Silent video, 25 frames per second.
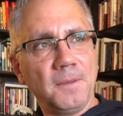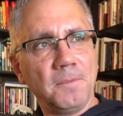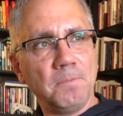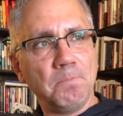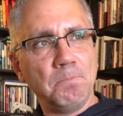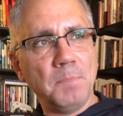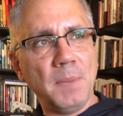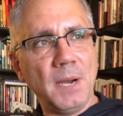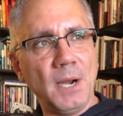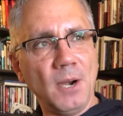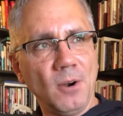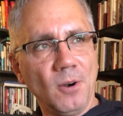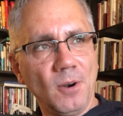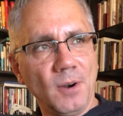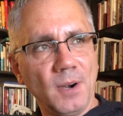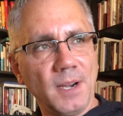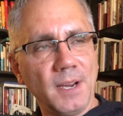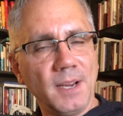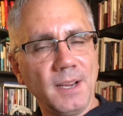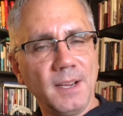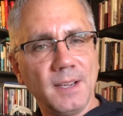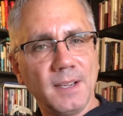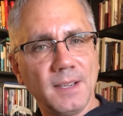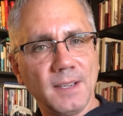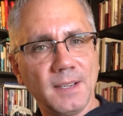
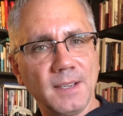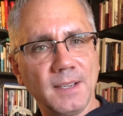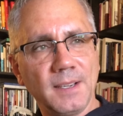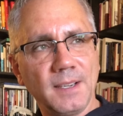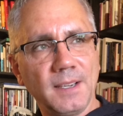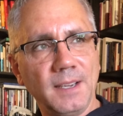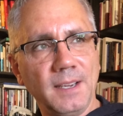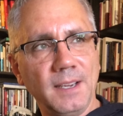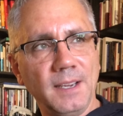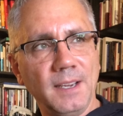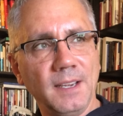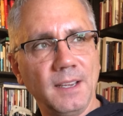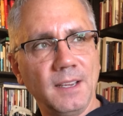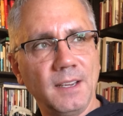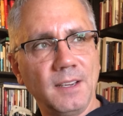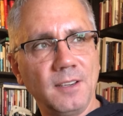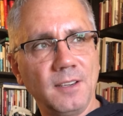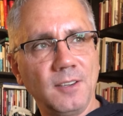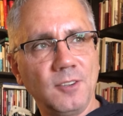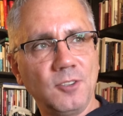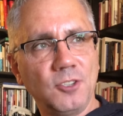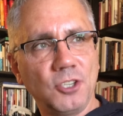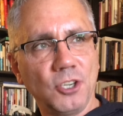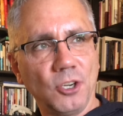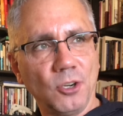Mary
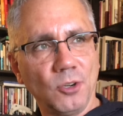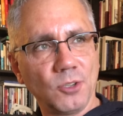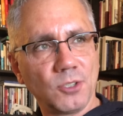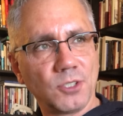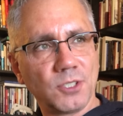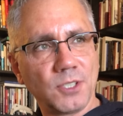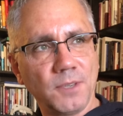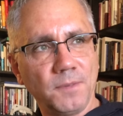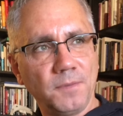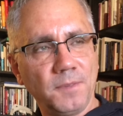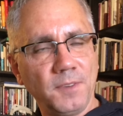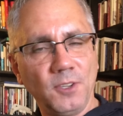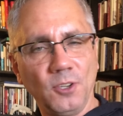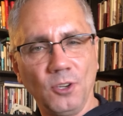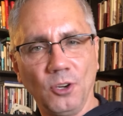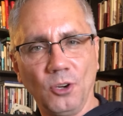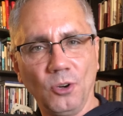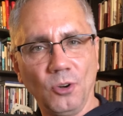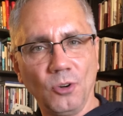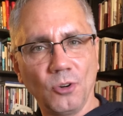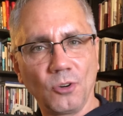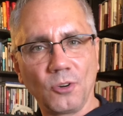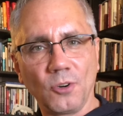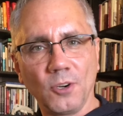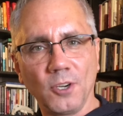and Joseph and the
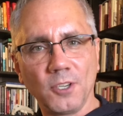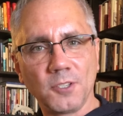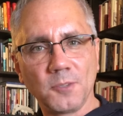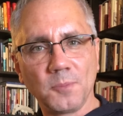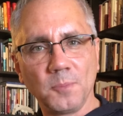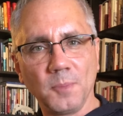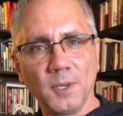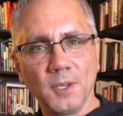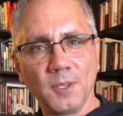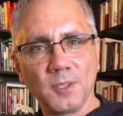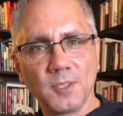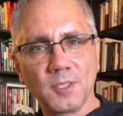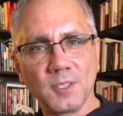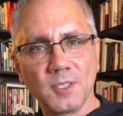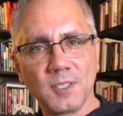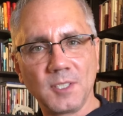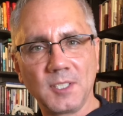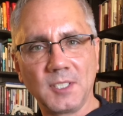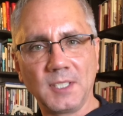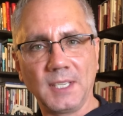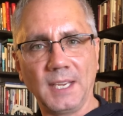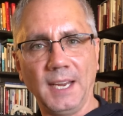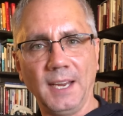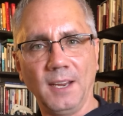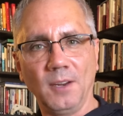whole Christmas
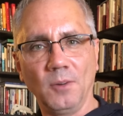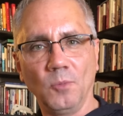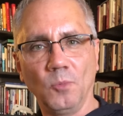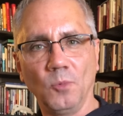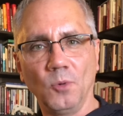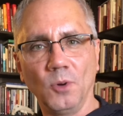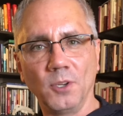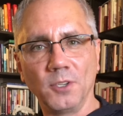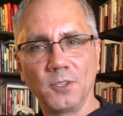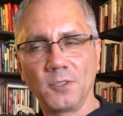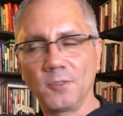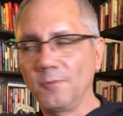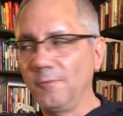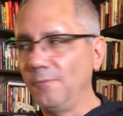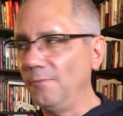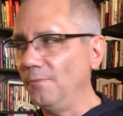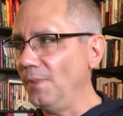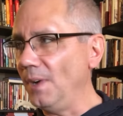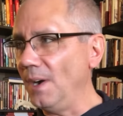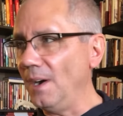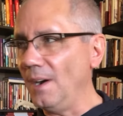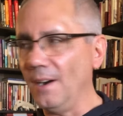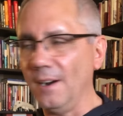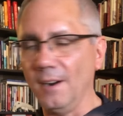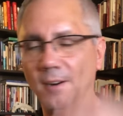scene was
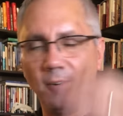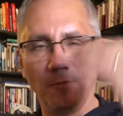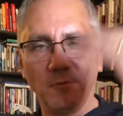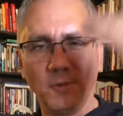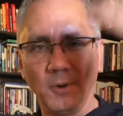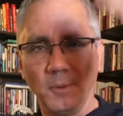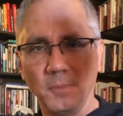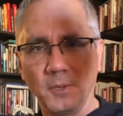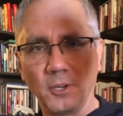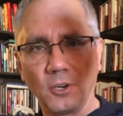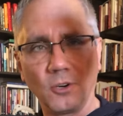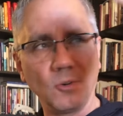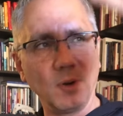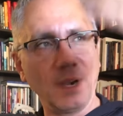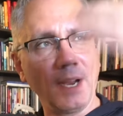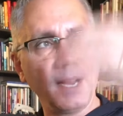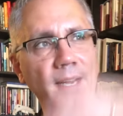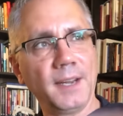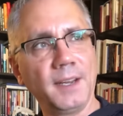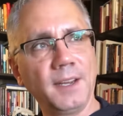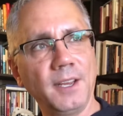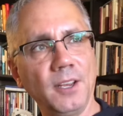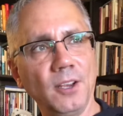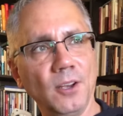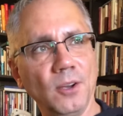far from the
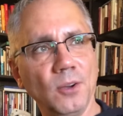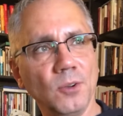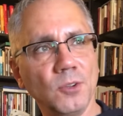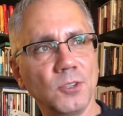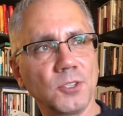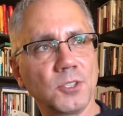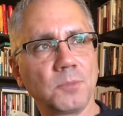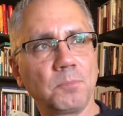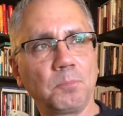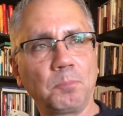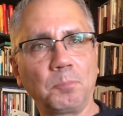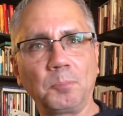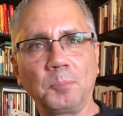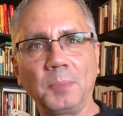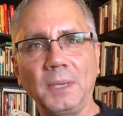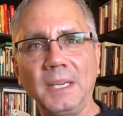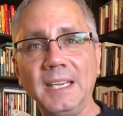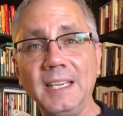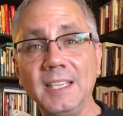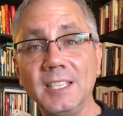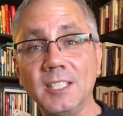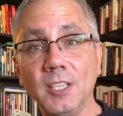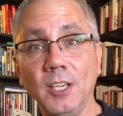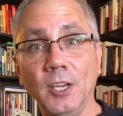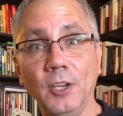grandiose
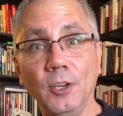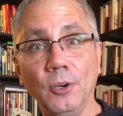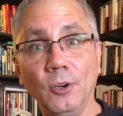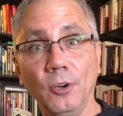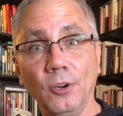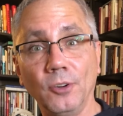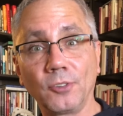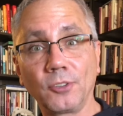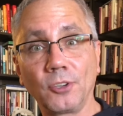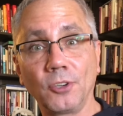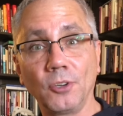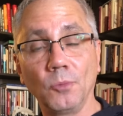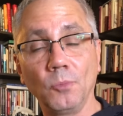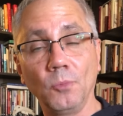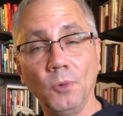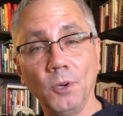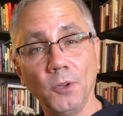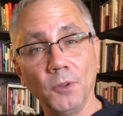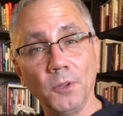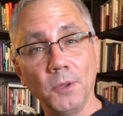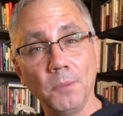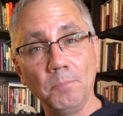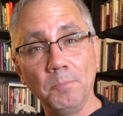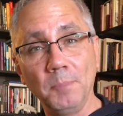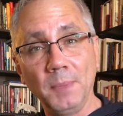peace on earth,
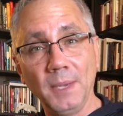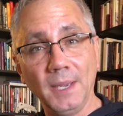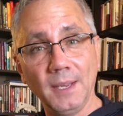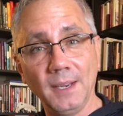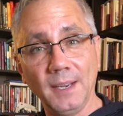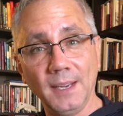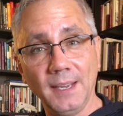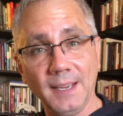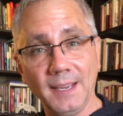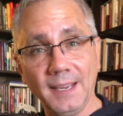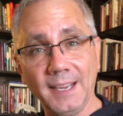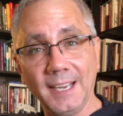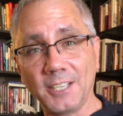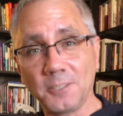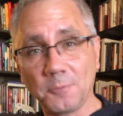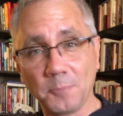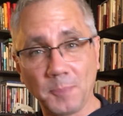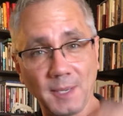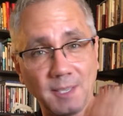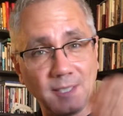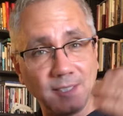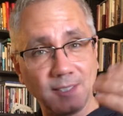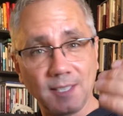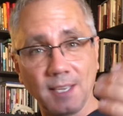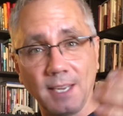goodwill to men
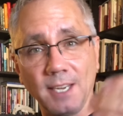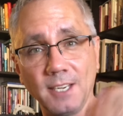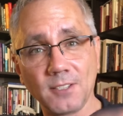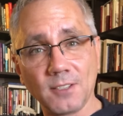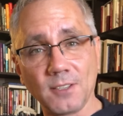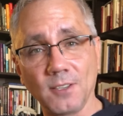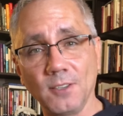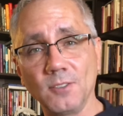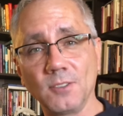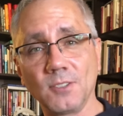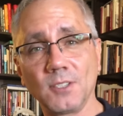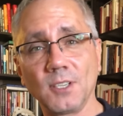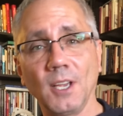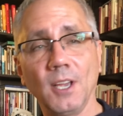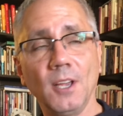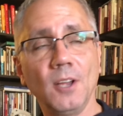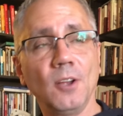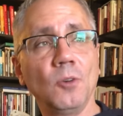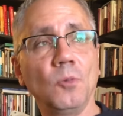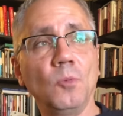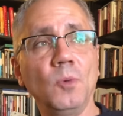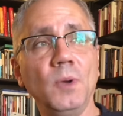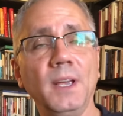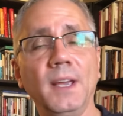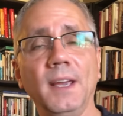expectations
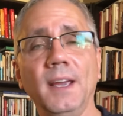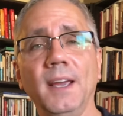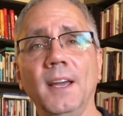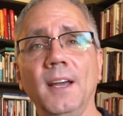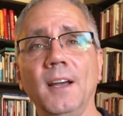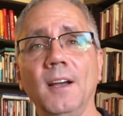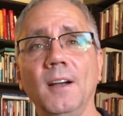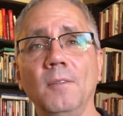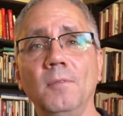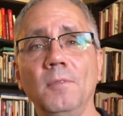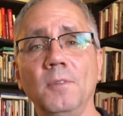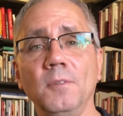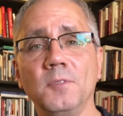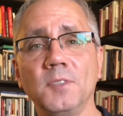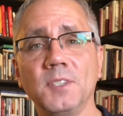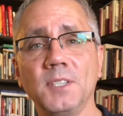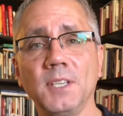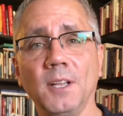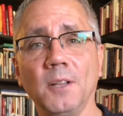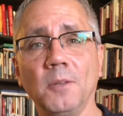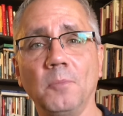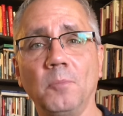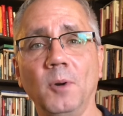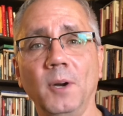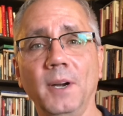we have of
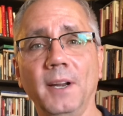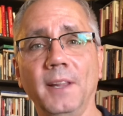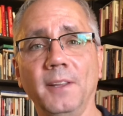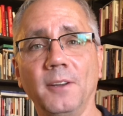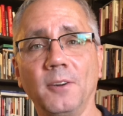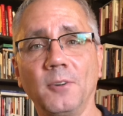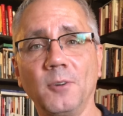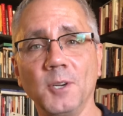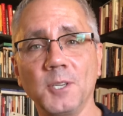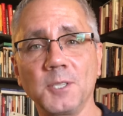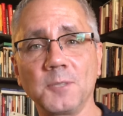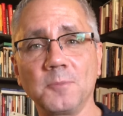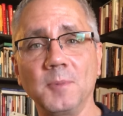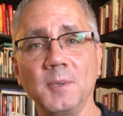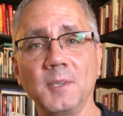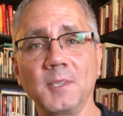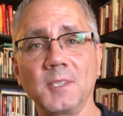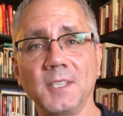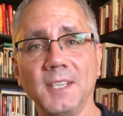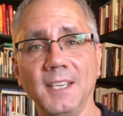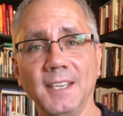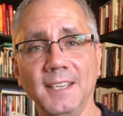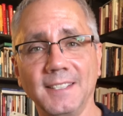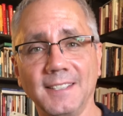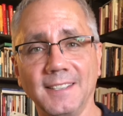celebrating the Christmas
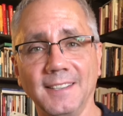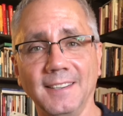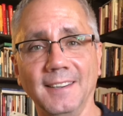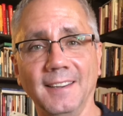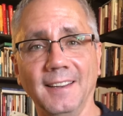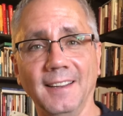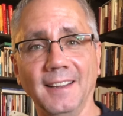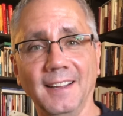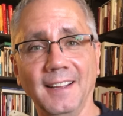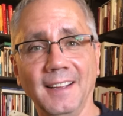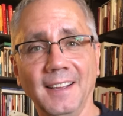season.